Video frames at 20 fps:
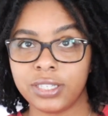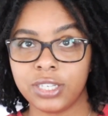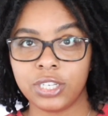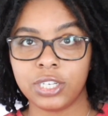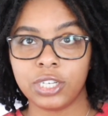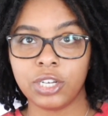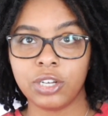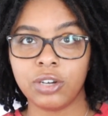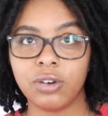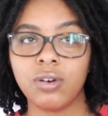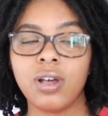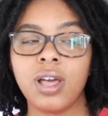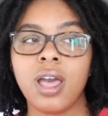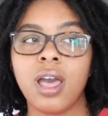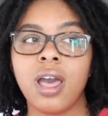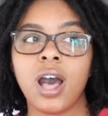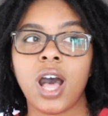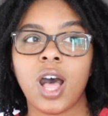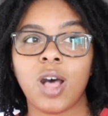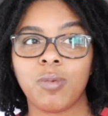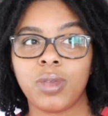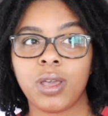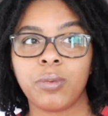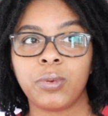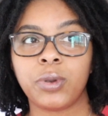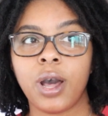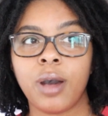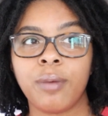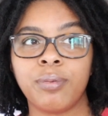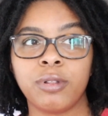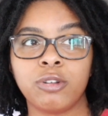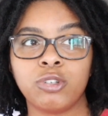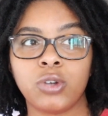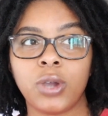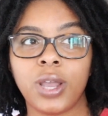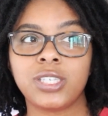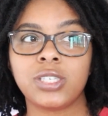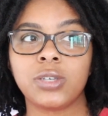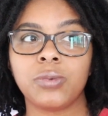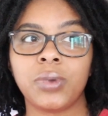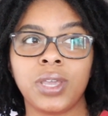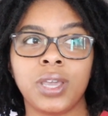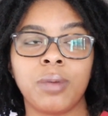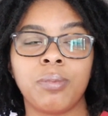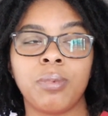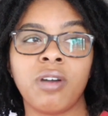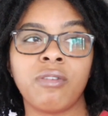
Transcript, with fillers: to do, I'll be able to upload twice a week.